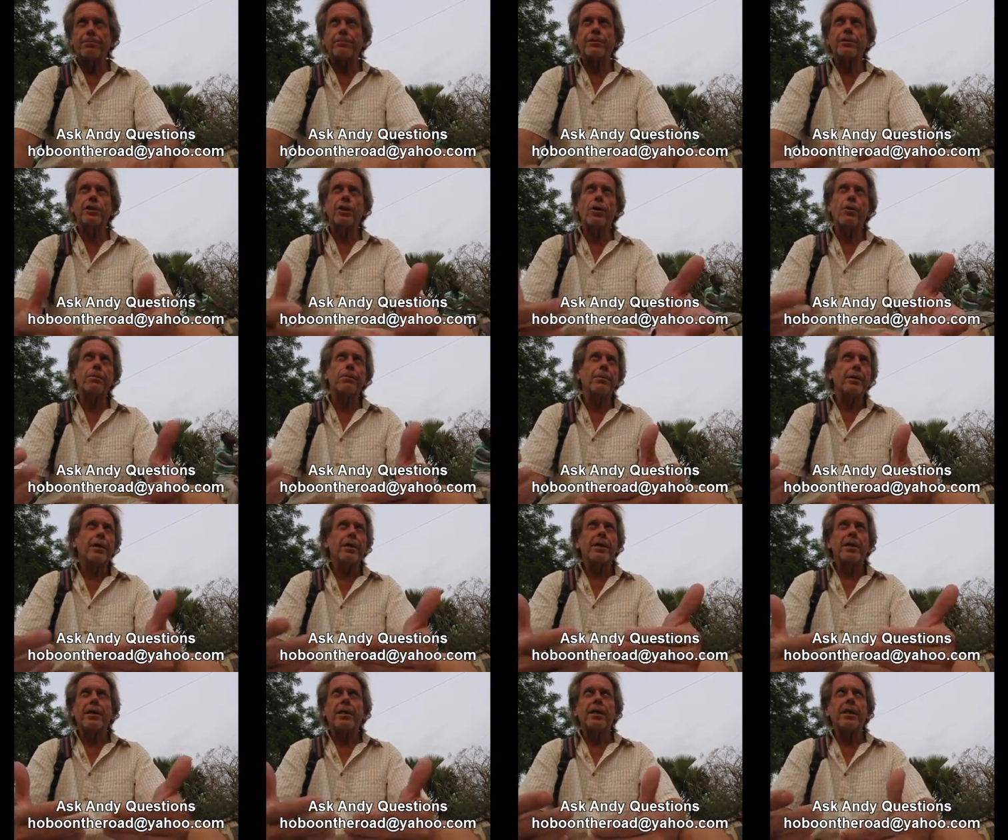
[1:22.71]
So,
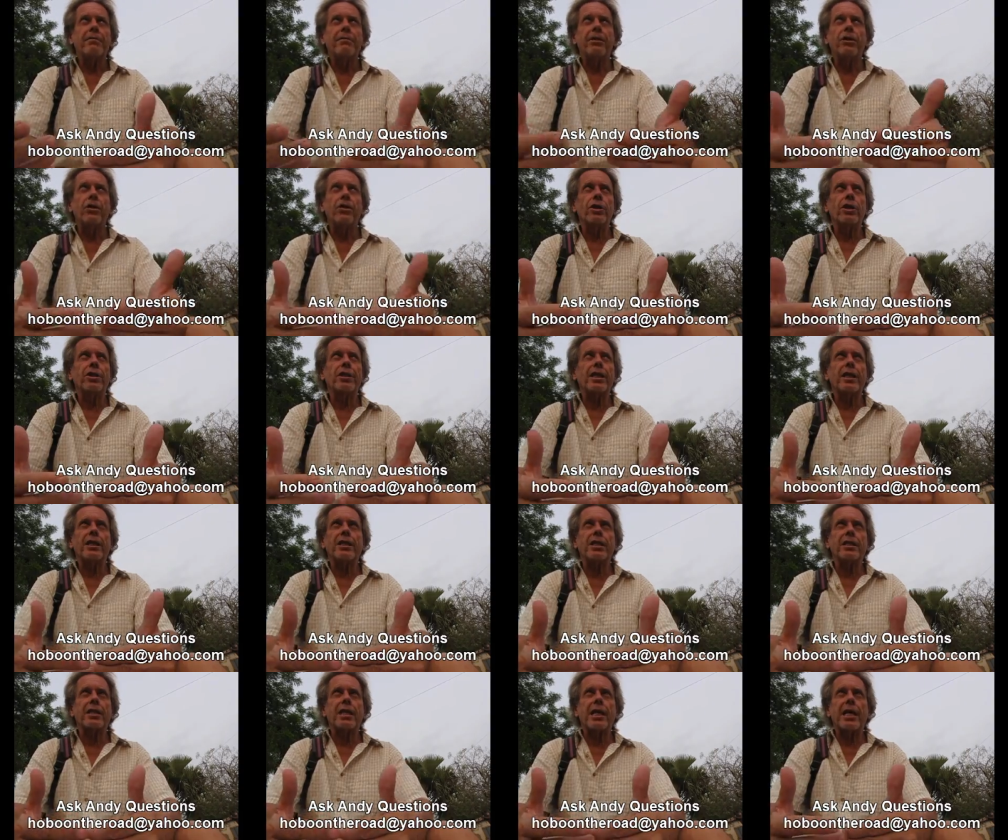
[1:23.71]
even though you think
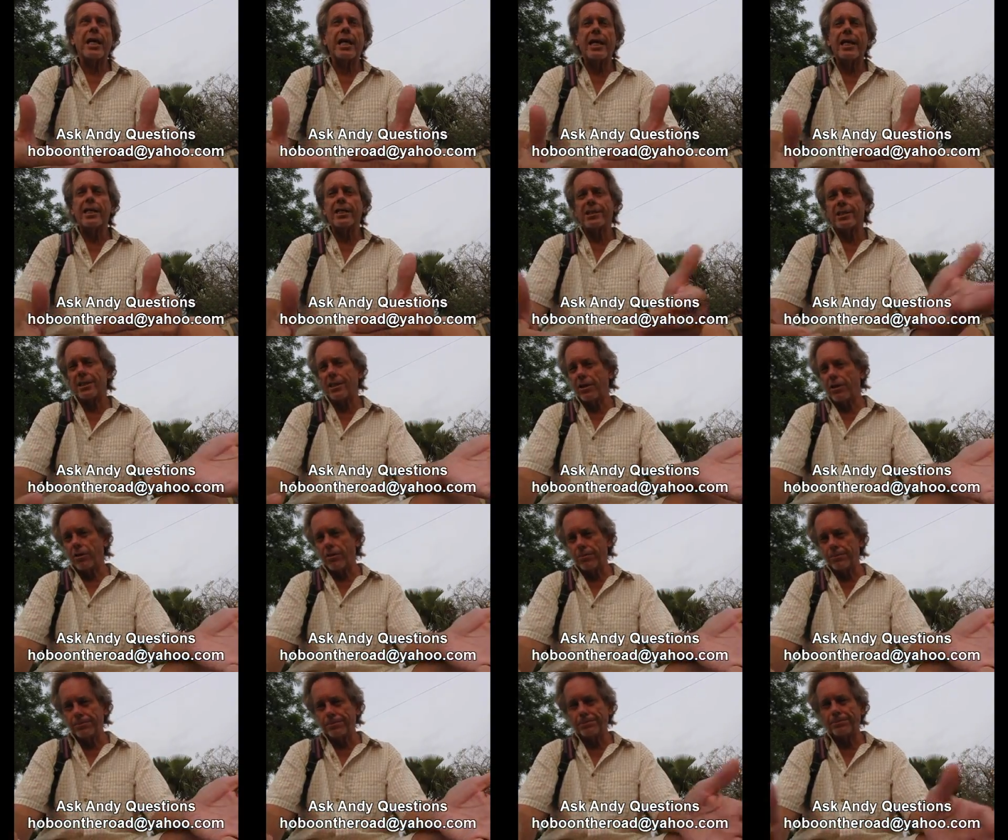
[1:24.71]
that they hate us, they
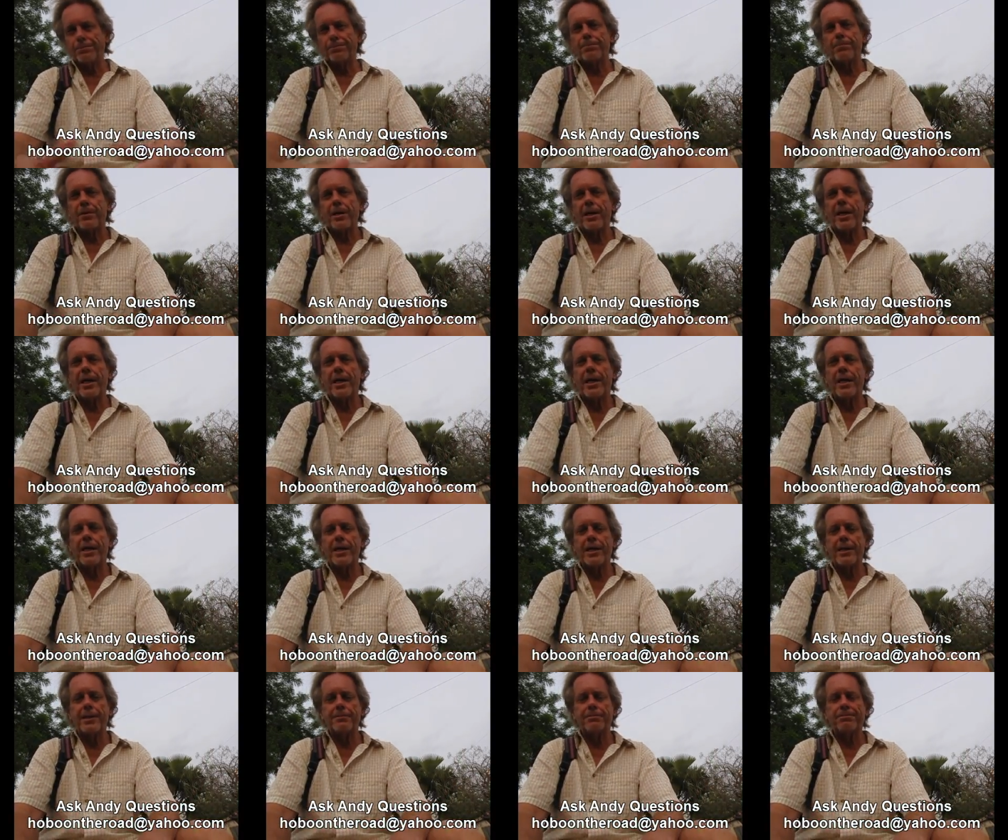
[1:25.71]
don't.
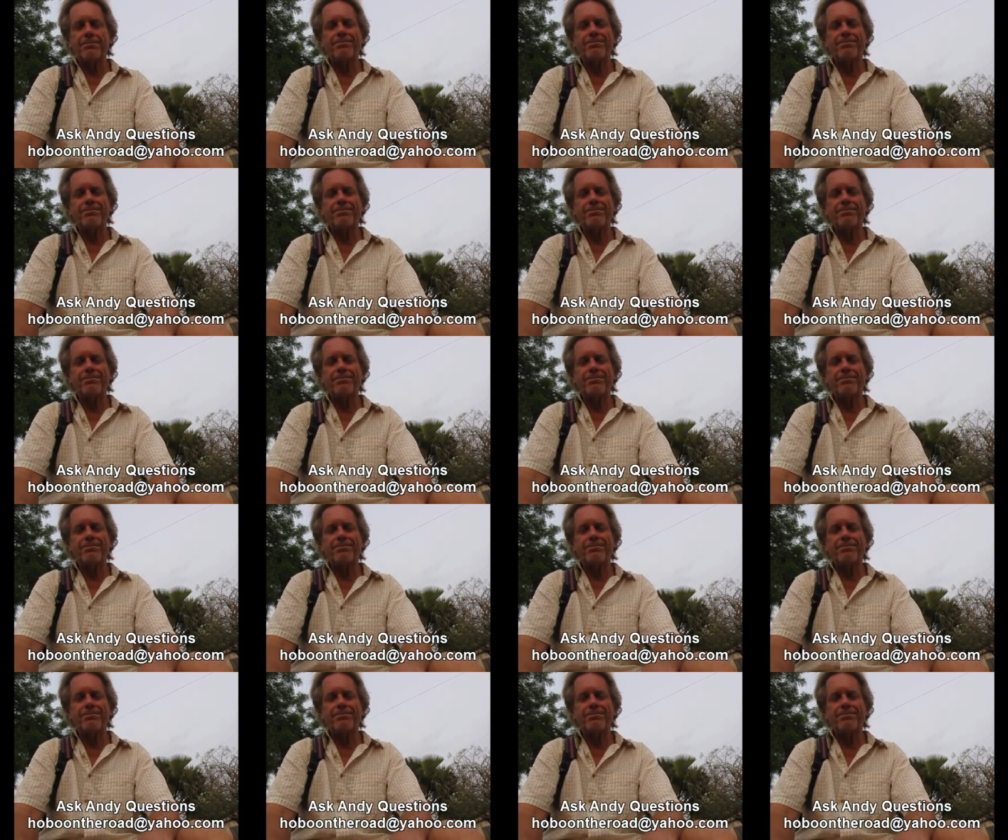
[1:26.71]
And